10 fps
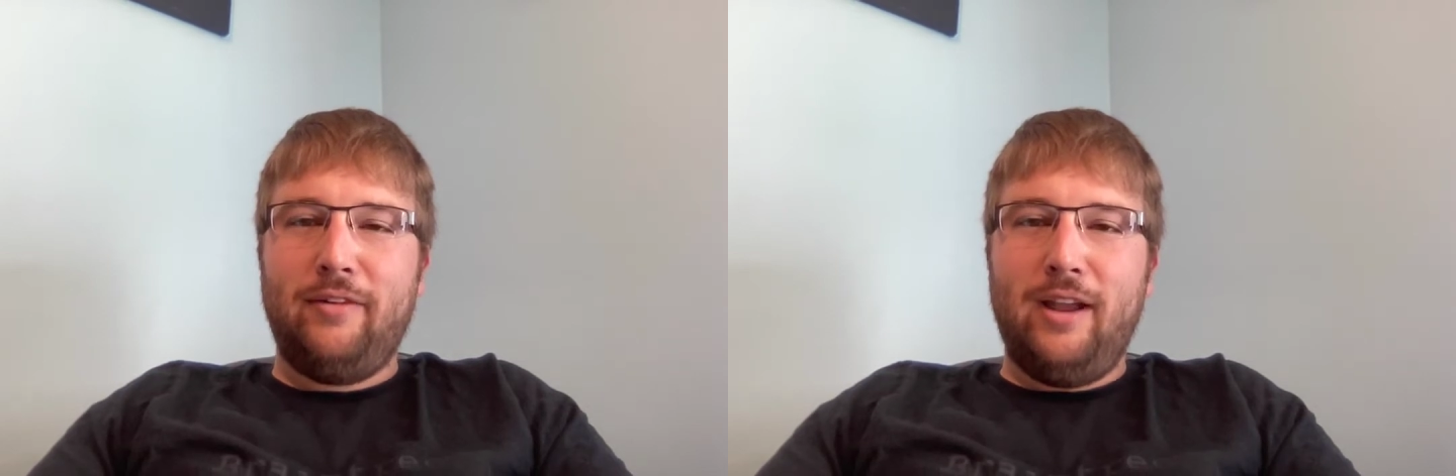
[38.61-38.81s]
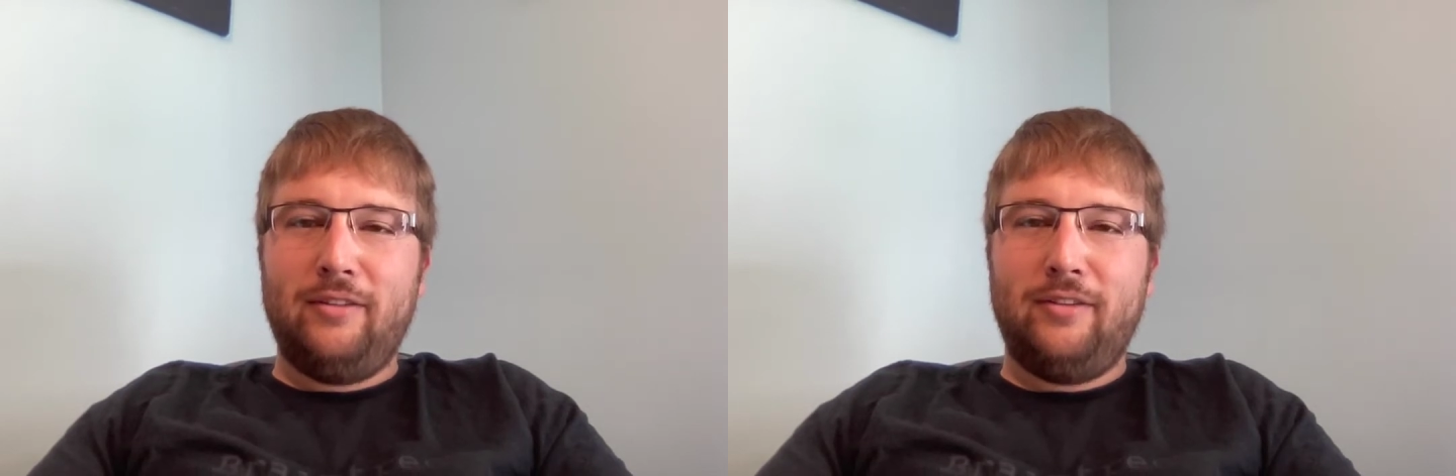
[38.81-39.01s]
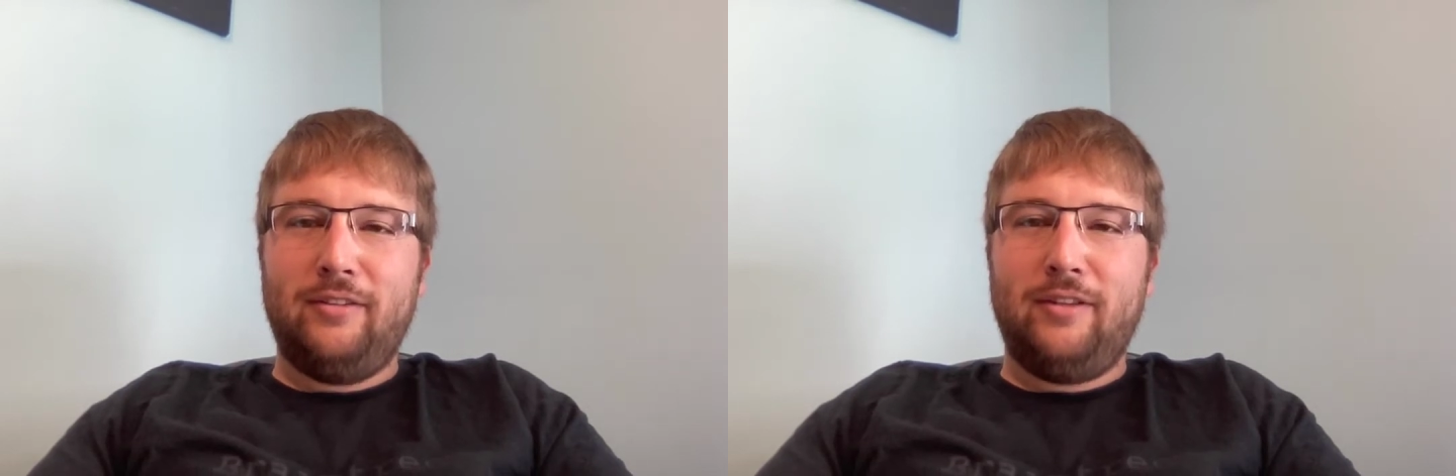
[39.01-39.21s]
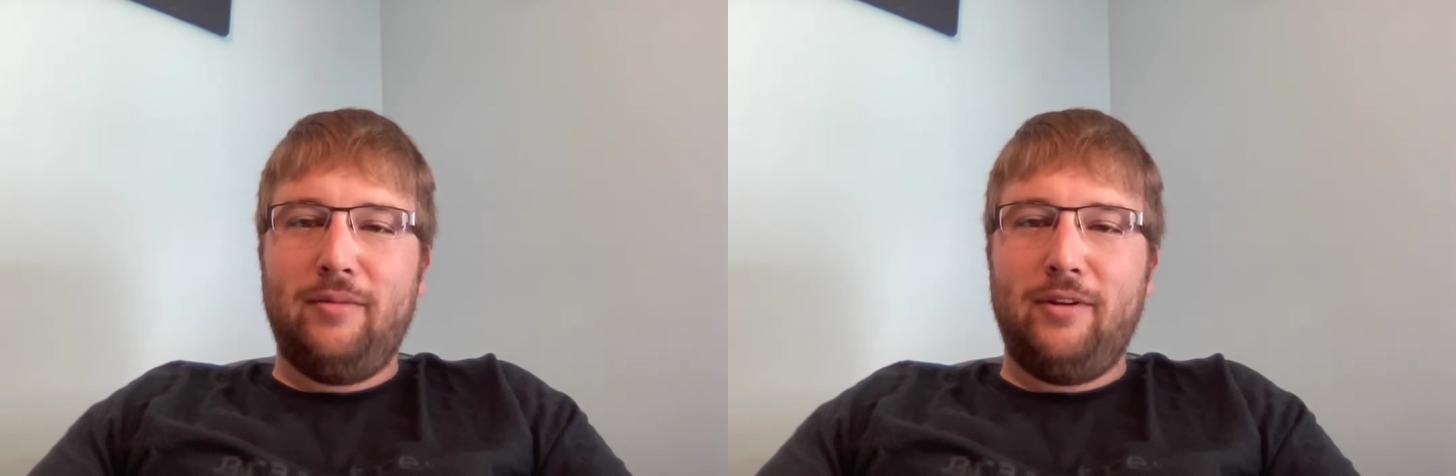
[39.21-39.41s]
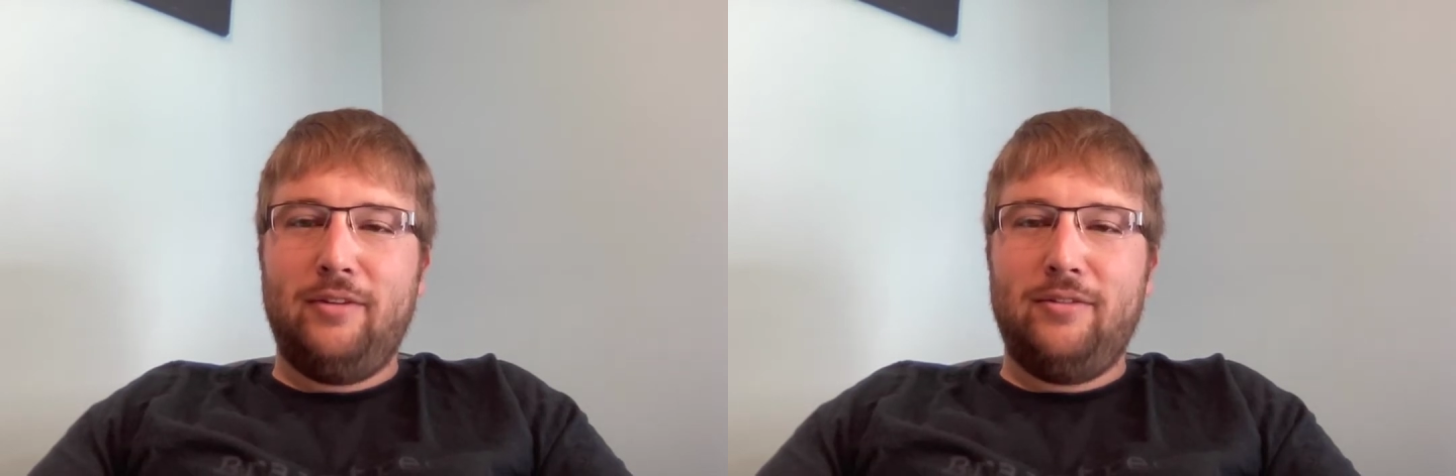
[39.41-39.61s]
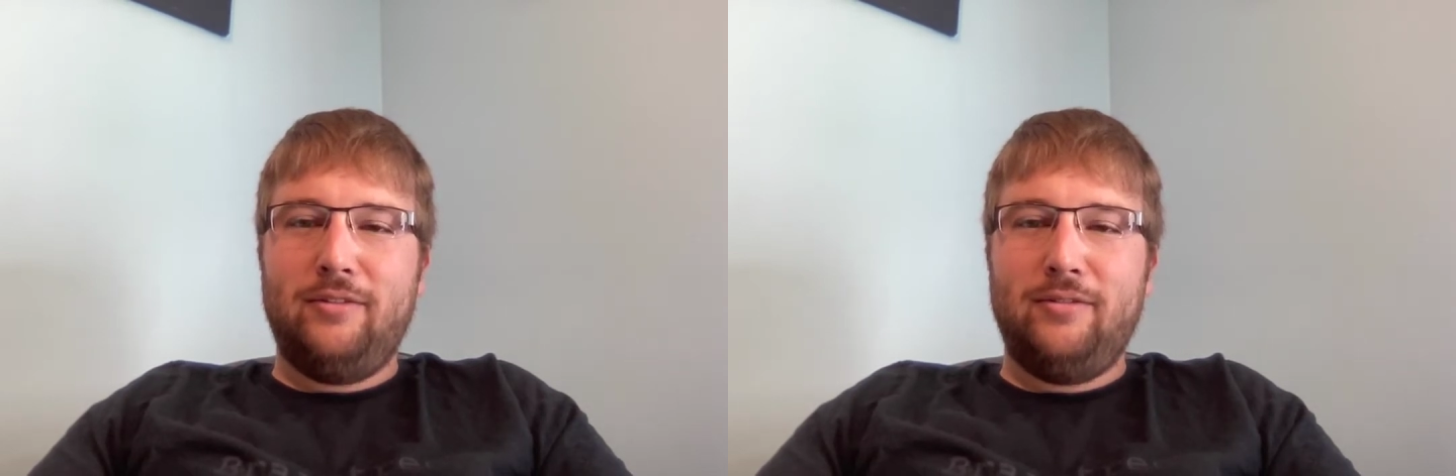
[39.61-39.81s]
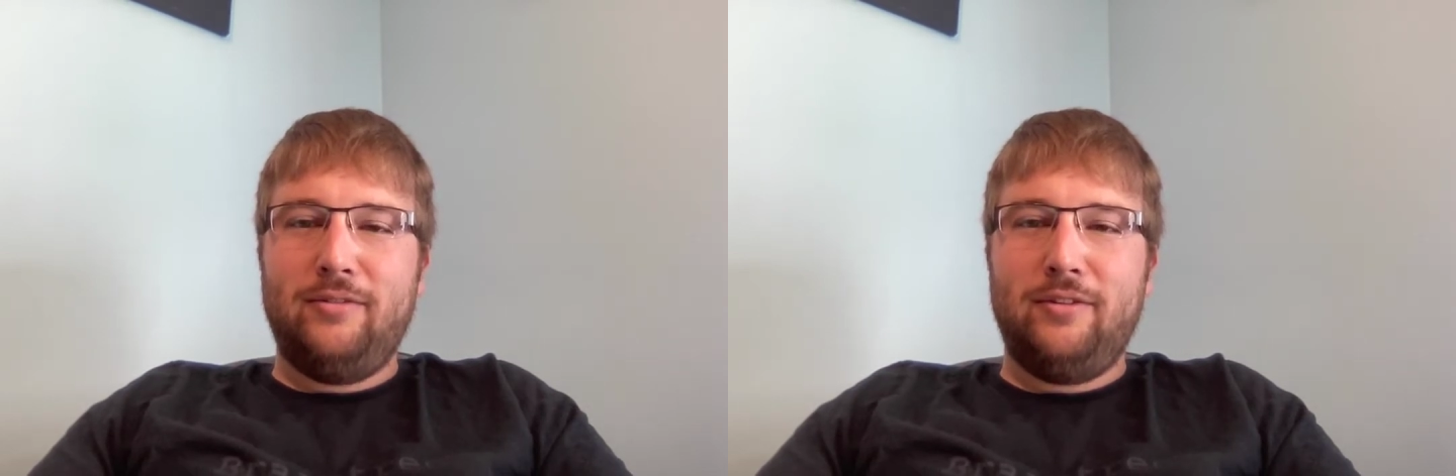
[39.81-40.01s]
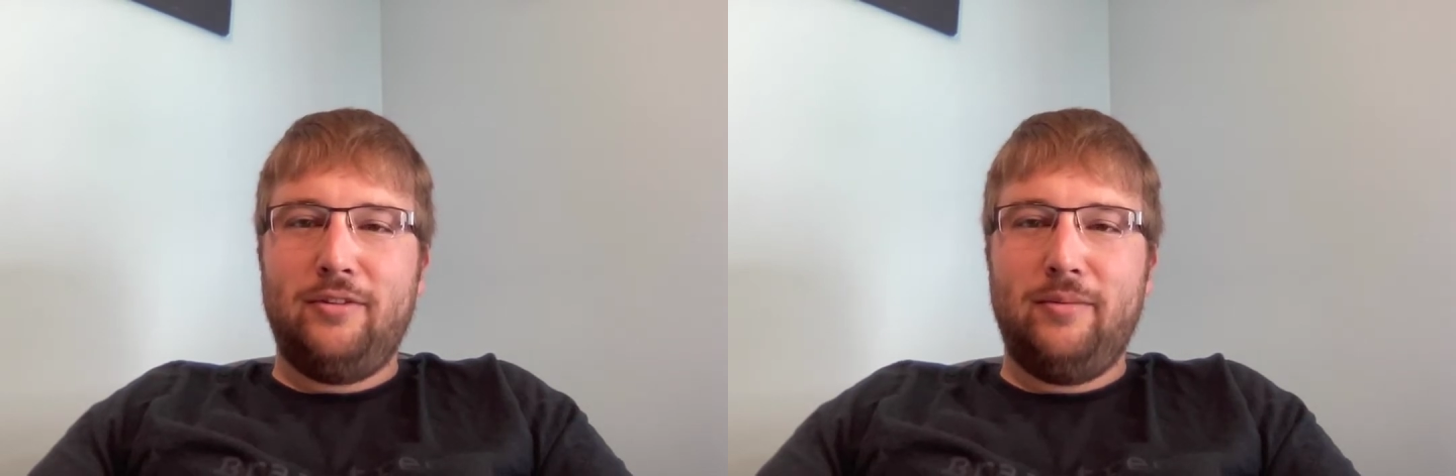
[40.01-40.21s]
access they wanted to
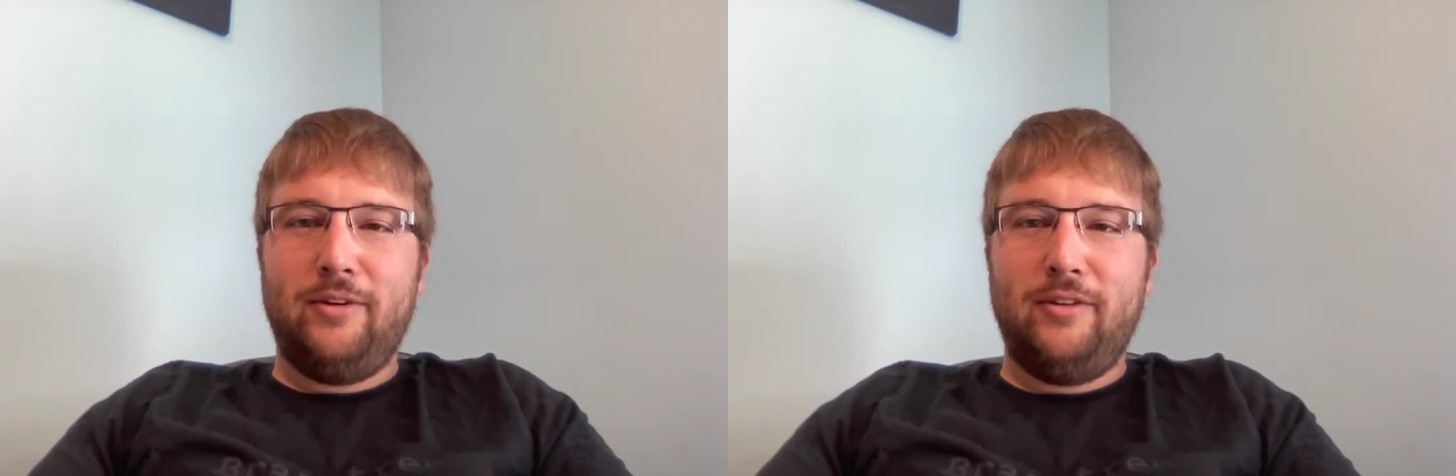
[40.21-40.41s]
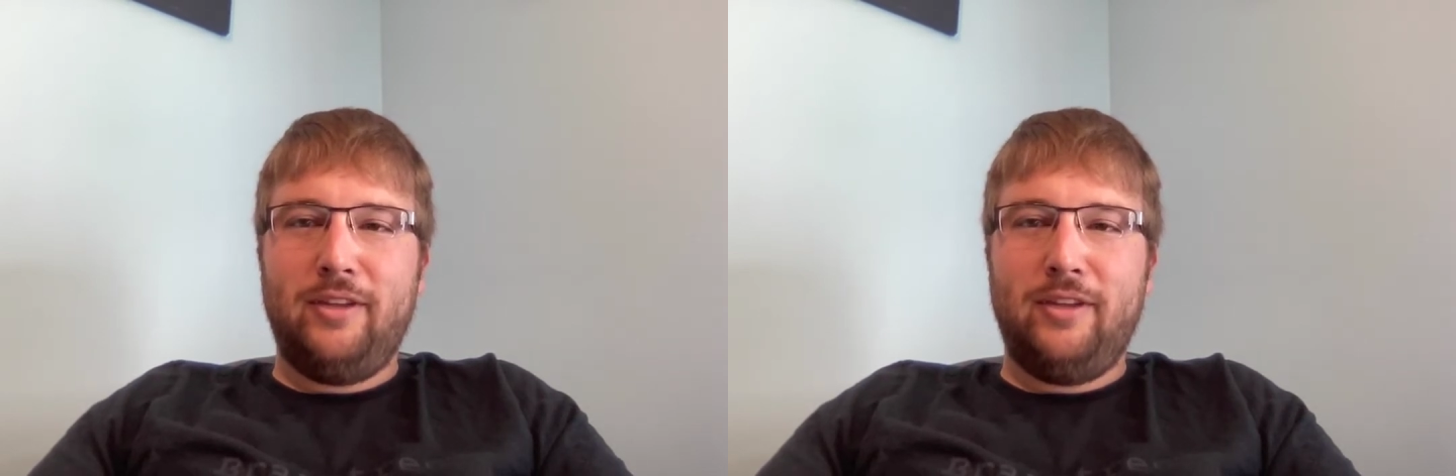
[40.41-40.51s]
the terminal.